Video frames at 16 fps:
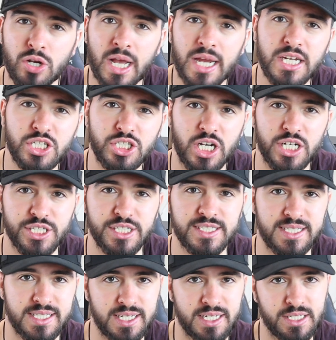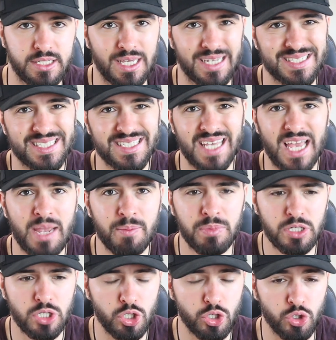look at the judges here. You had
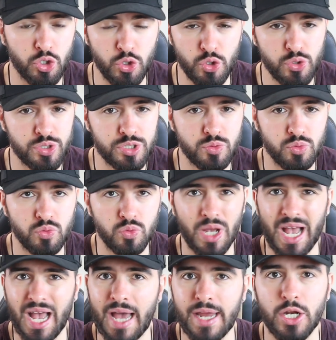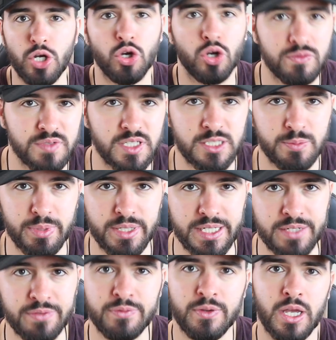Simon, who had a look of
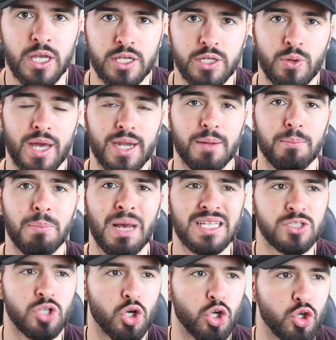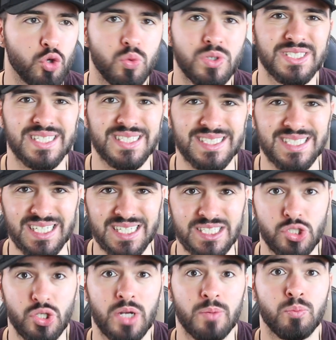disbelief. You had Amanda, who was in
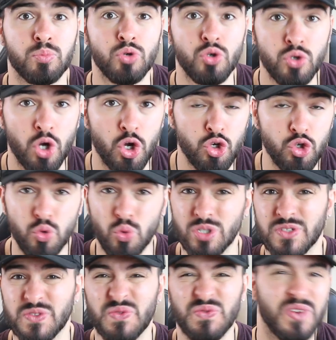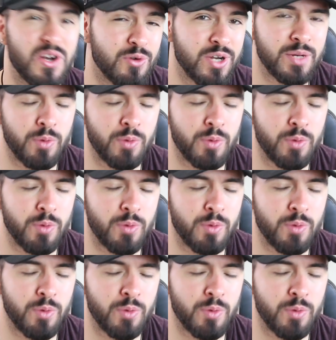tears. You had Bruno, who was very